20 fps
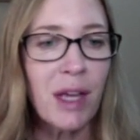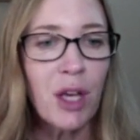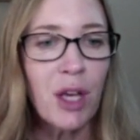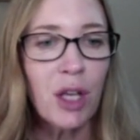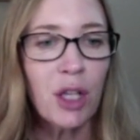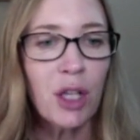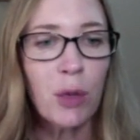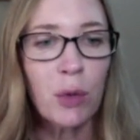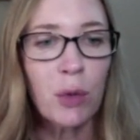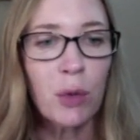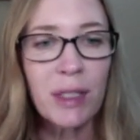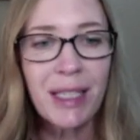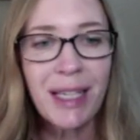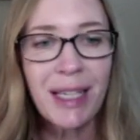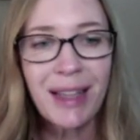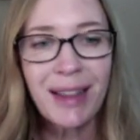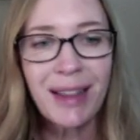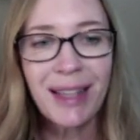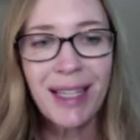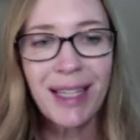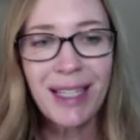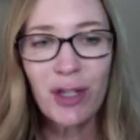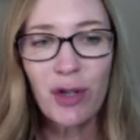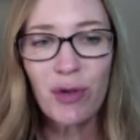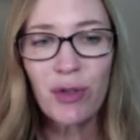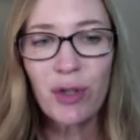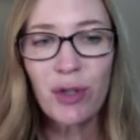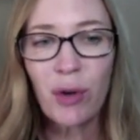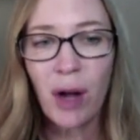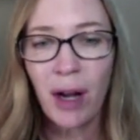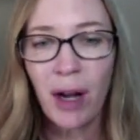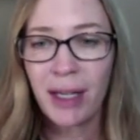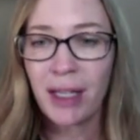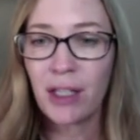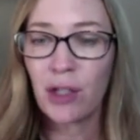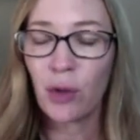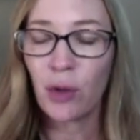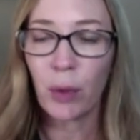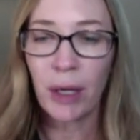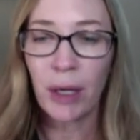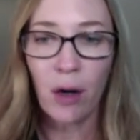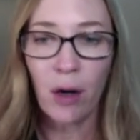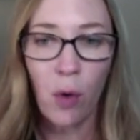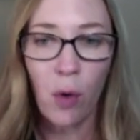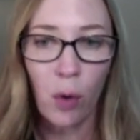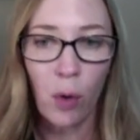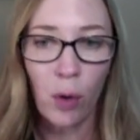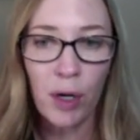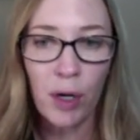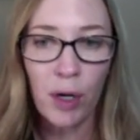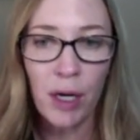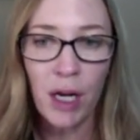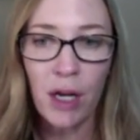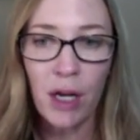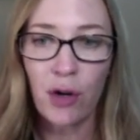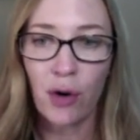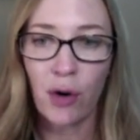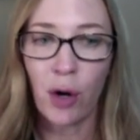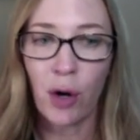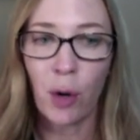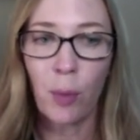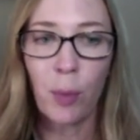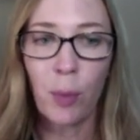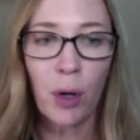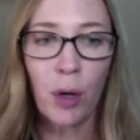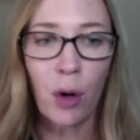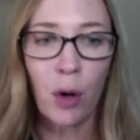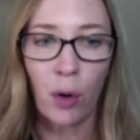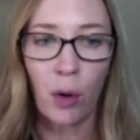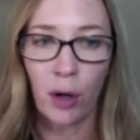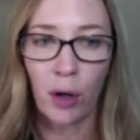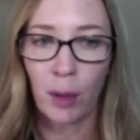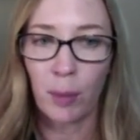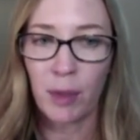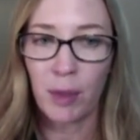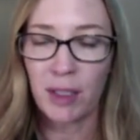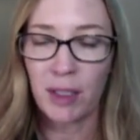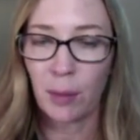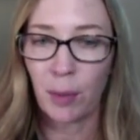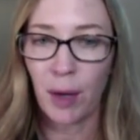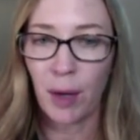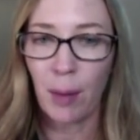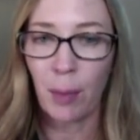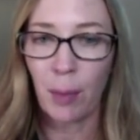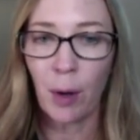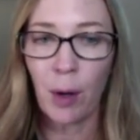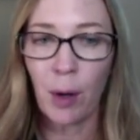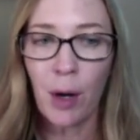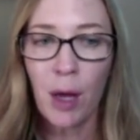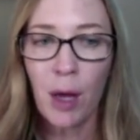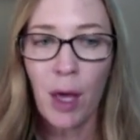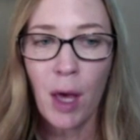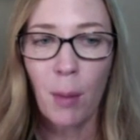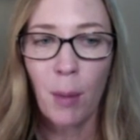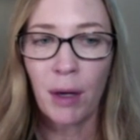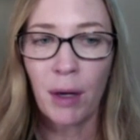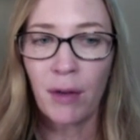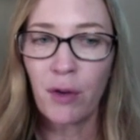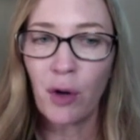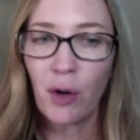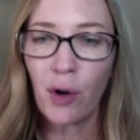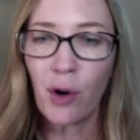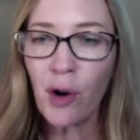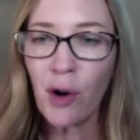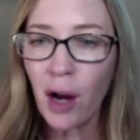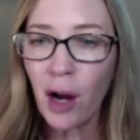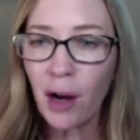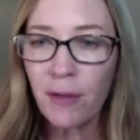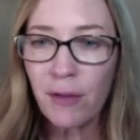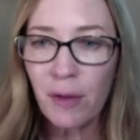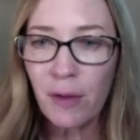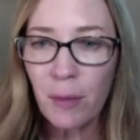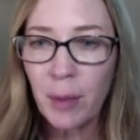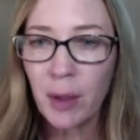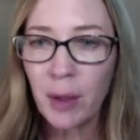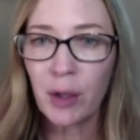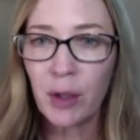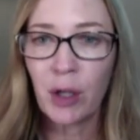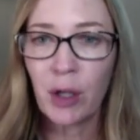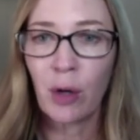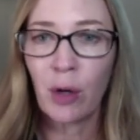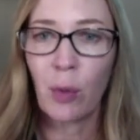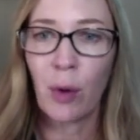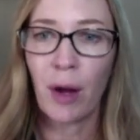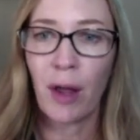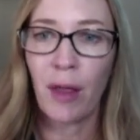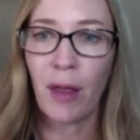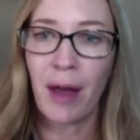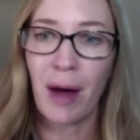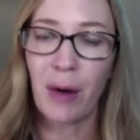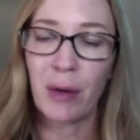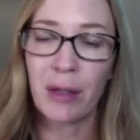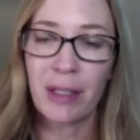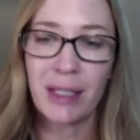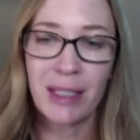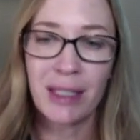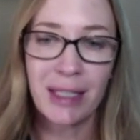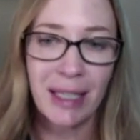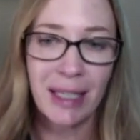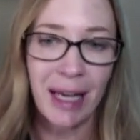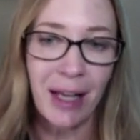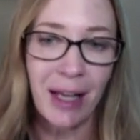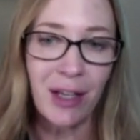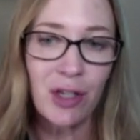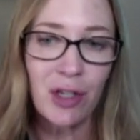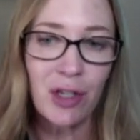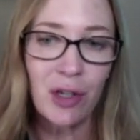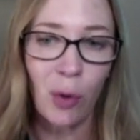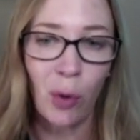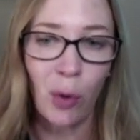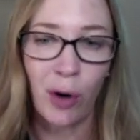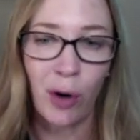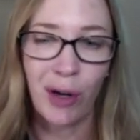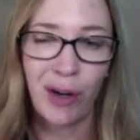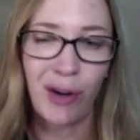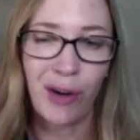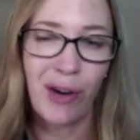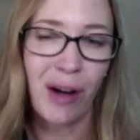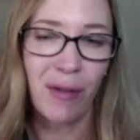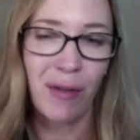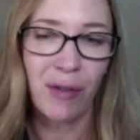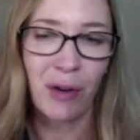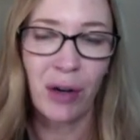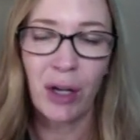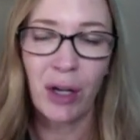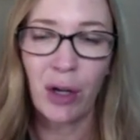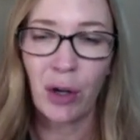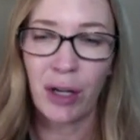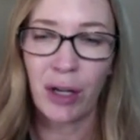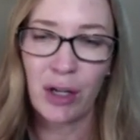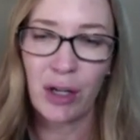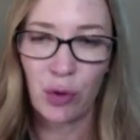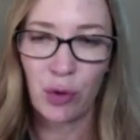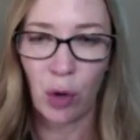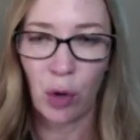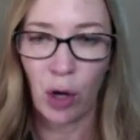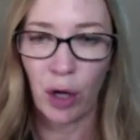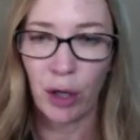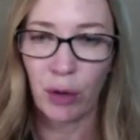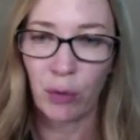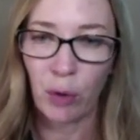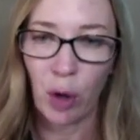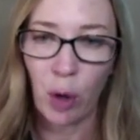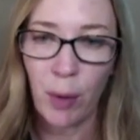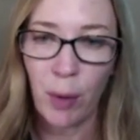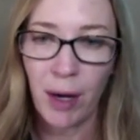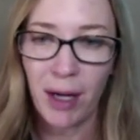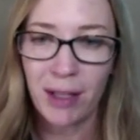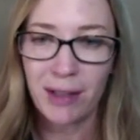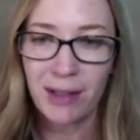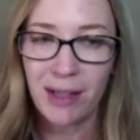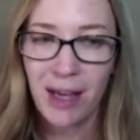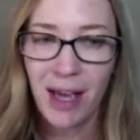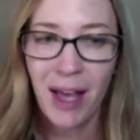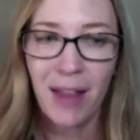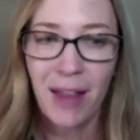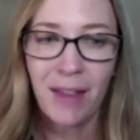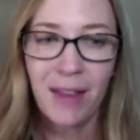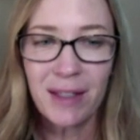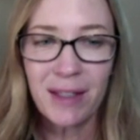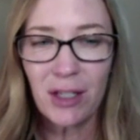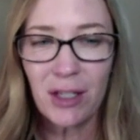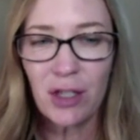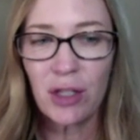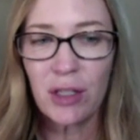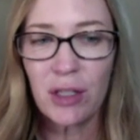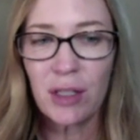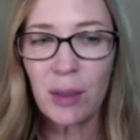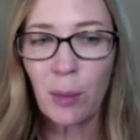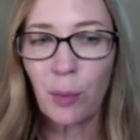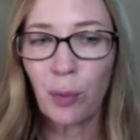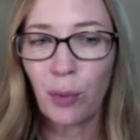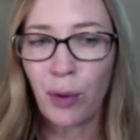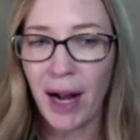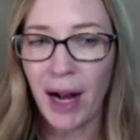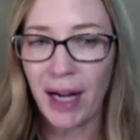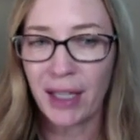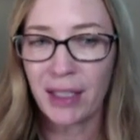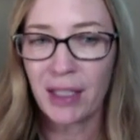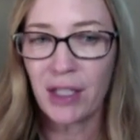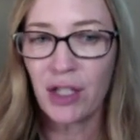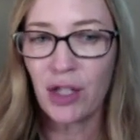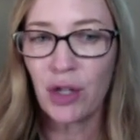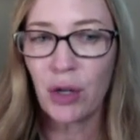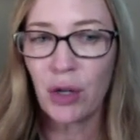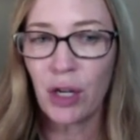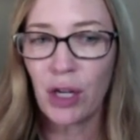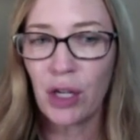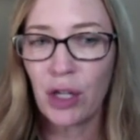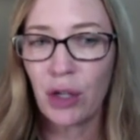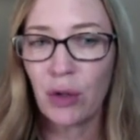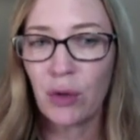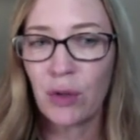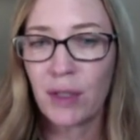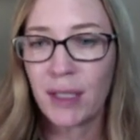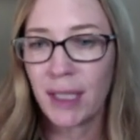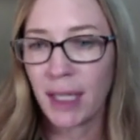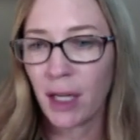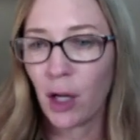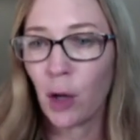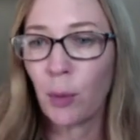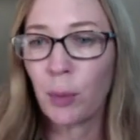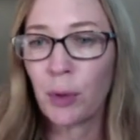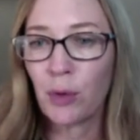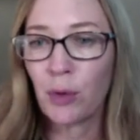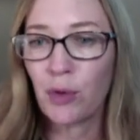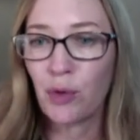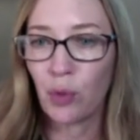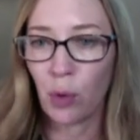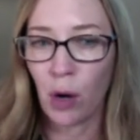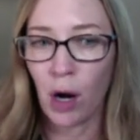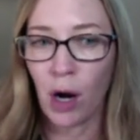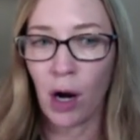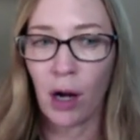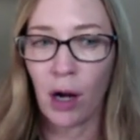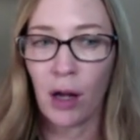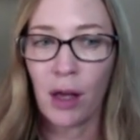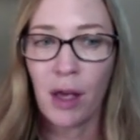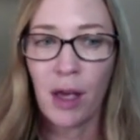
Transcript: You will see this you do not need to record in your notebook or on a piece of paper, but if you're not familiar with how to sketch or you're not very good at drawing robots, this is just some practice you can use to help you draw